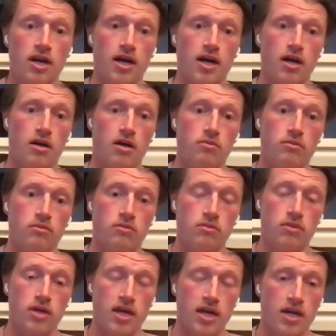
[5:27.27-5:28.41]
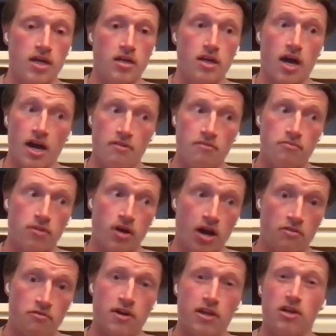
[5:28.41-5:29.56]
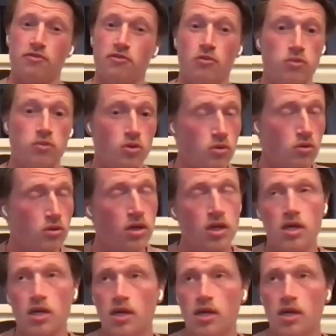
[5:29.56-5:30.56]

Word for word: Um, yep. And I I fell off the wall.